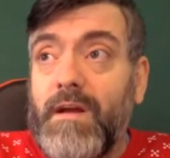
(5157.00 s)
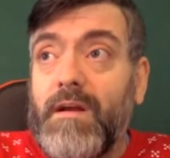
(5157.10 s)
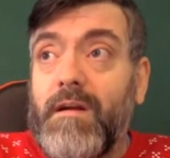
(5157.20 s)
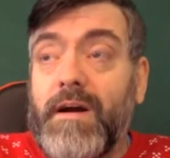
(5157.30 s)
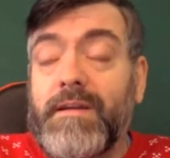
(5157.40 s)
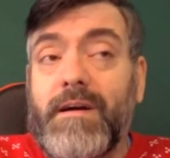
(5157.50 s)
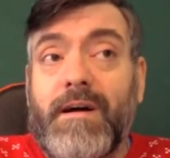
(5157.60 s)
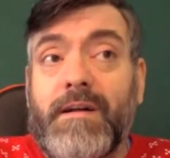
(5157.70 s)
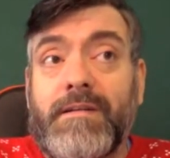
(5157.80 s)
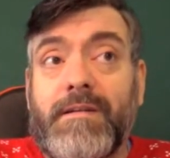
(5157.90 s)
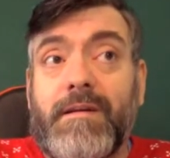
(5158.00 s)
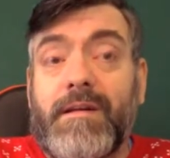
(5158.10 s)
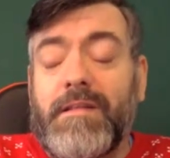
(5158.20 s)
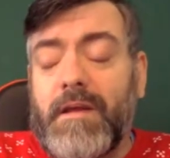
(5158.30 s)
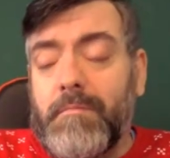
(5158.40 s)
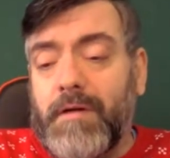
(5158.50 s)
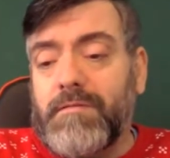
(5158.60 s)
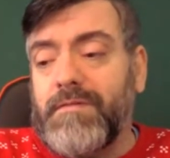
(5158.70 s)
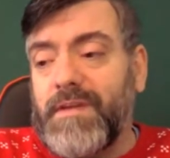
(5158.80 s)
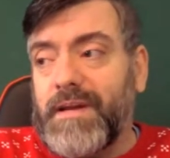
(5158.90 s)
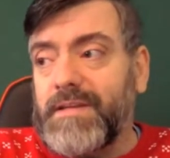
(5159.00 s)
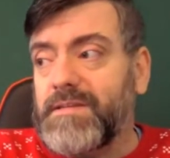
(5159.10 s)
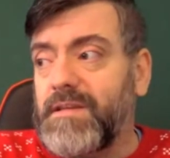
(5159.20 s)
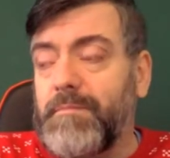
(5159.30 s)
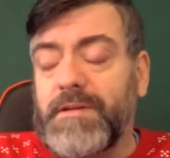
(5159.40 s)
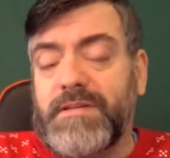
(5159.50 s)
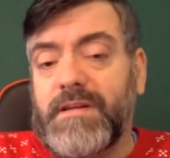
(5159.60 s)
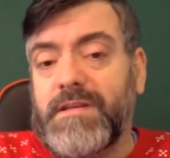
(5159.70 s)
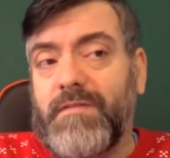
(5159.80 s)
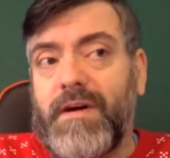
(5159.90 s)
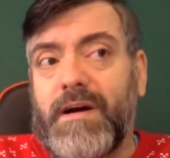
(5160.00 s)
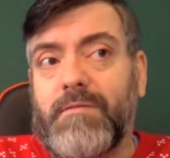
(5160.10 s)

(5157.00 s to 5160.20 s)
Right, and the amount of nights, sleepless nights I've had